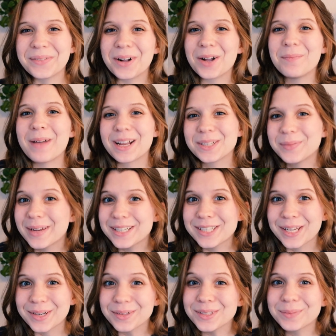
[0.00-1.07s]
Welcome back to my
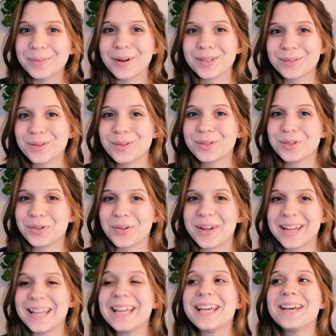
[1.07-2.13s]
channel, Sprouts with Joy.